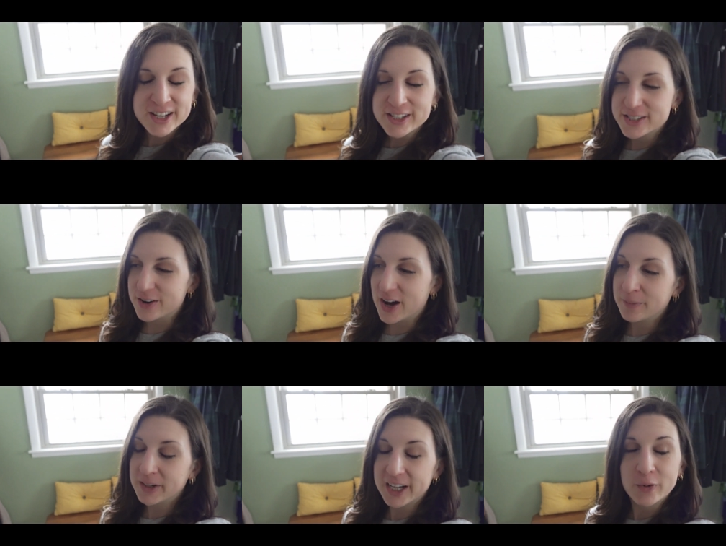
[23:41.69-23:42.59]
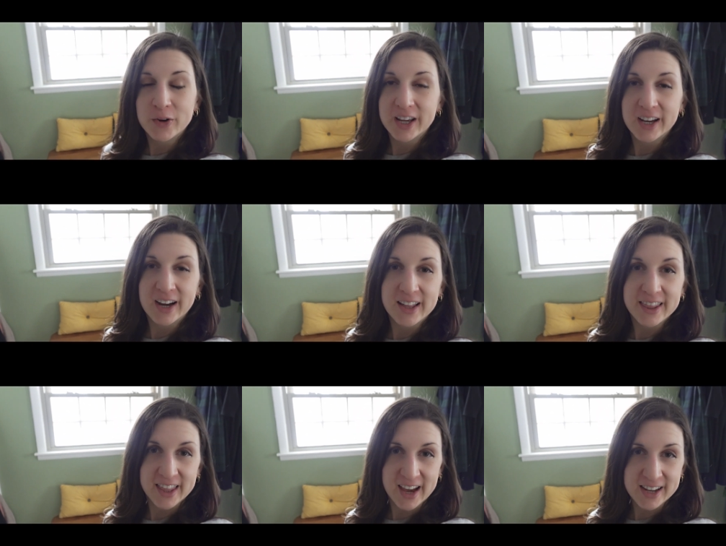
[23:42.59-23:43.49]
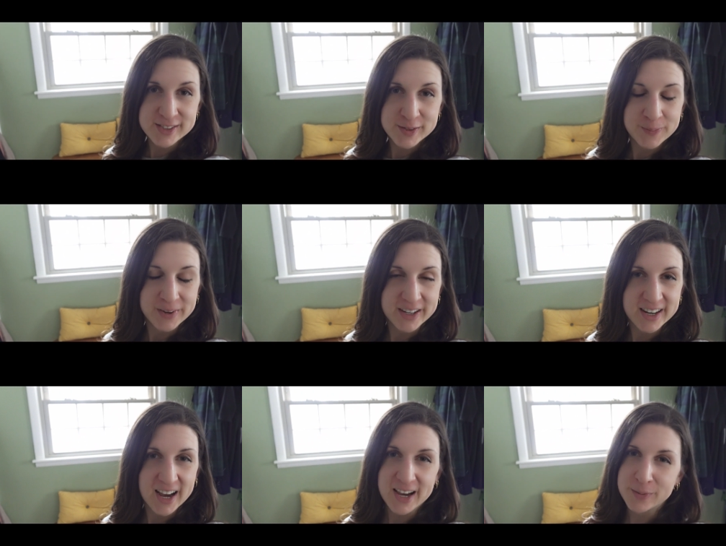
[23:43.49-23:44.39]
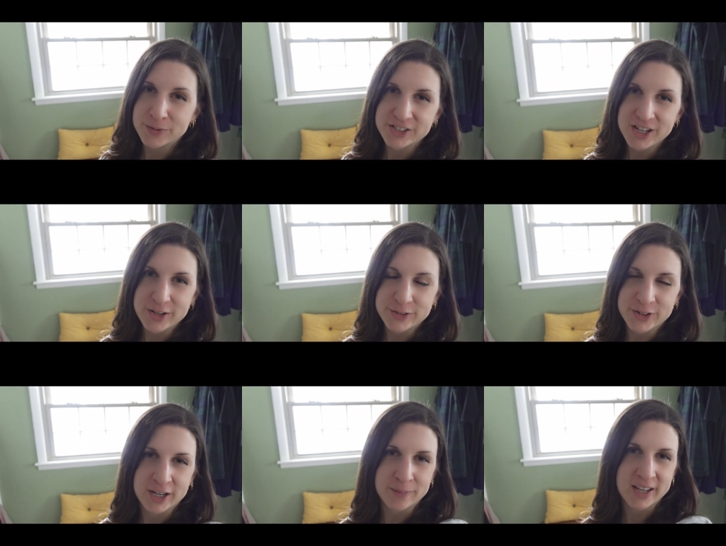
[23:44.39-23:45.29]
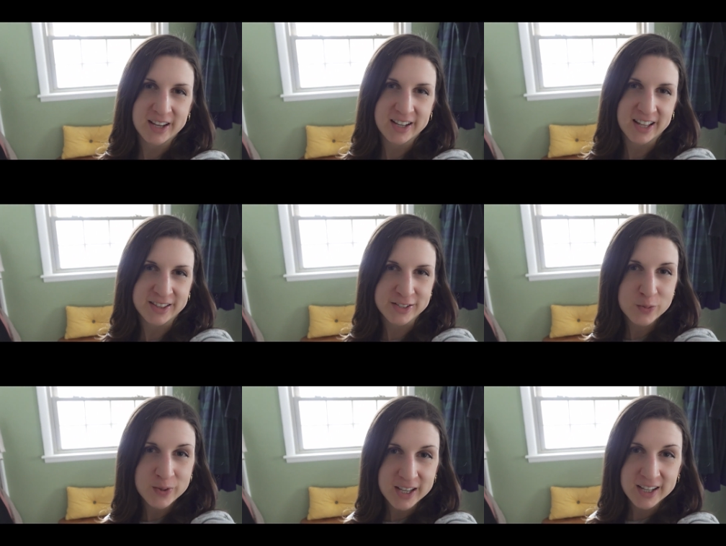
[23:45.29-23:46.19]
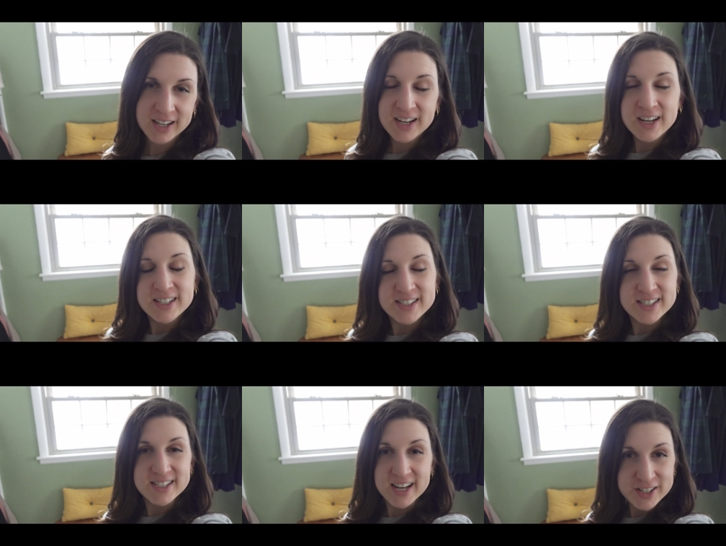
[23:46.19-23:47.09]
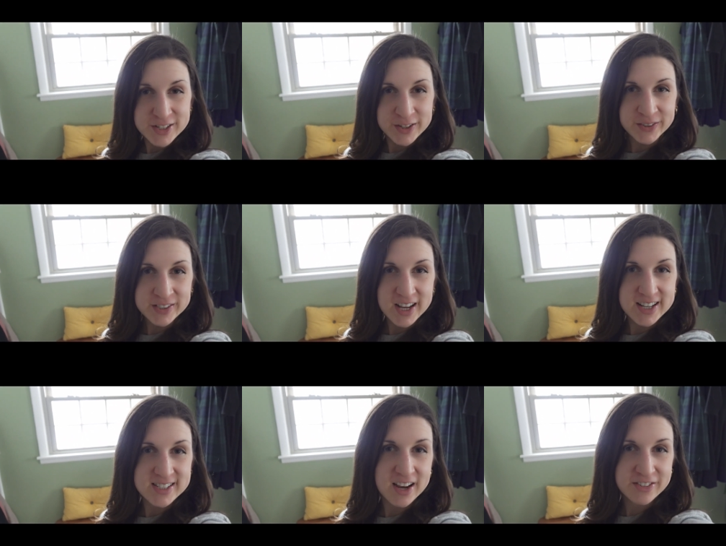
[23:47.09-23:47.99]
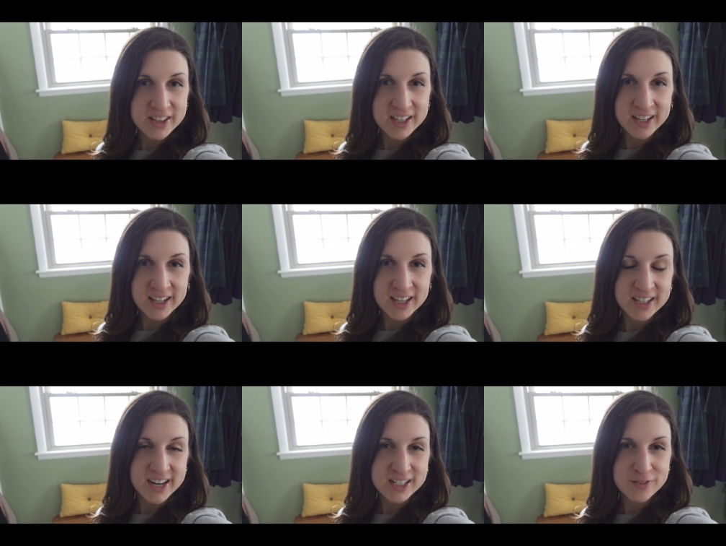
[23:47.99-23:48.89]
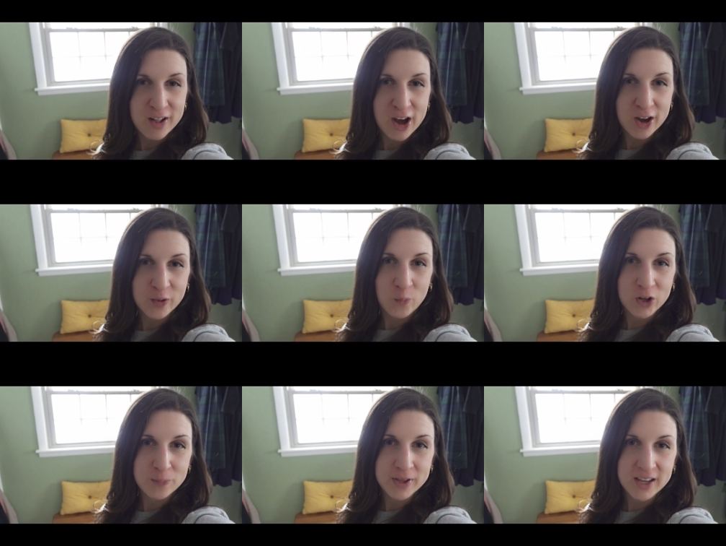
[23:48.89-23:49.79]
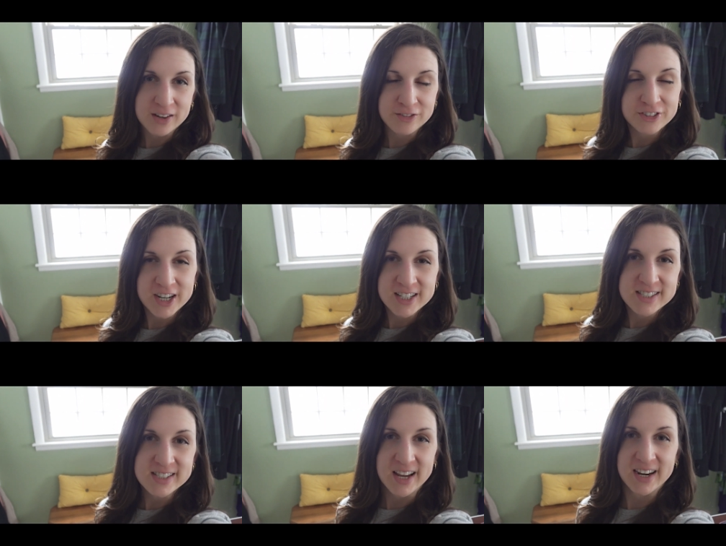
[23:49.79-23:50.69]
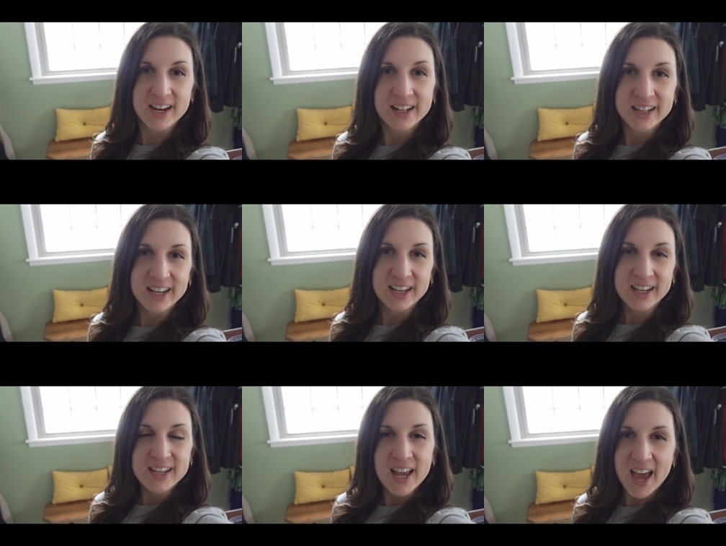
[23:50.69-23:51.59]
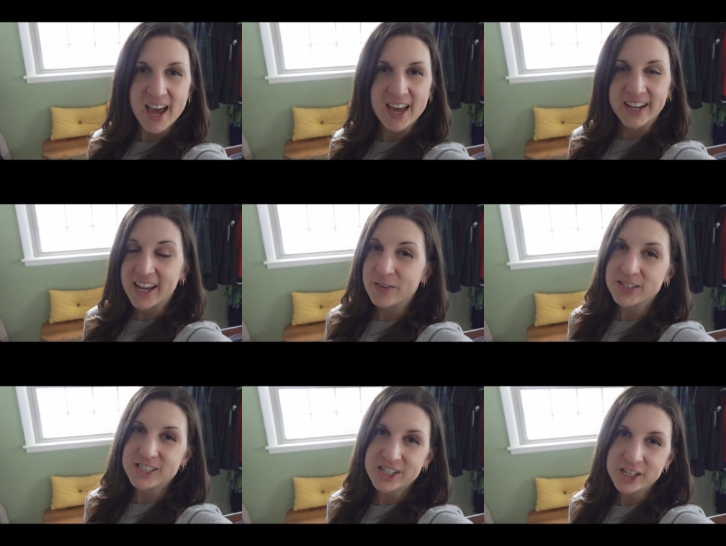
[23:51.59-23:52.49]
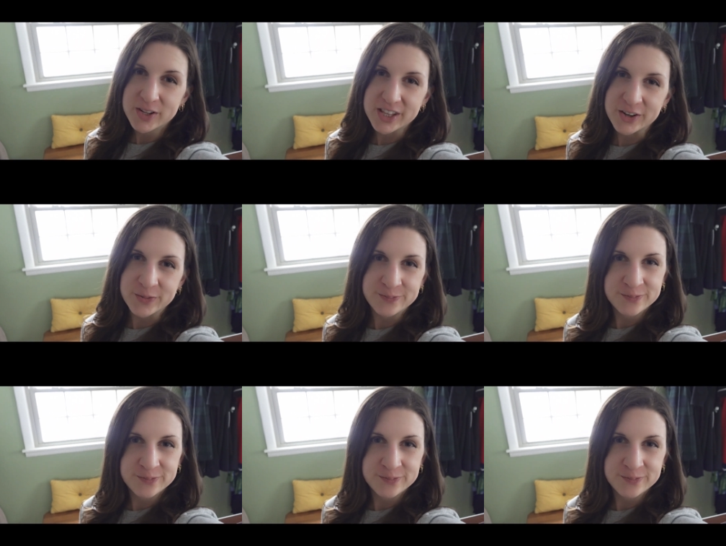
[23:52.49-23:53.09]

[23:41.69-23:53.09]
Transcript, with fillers: So I'm gonna get working on that, but I appreciate you joining me again this week. Stay tuned, as everything in the next vlog will be in France and Italy, and I can't wait to share it with you.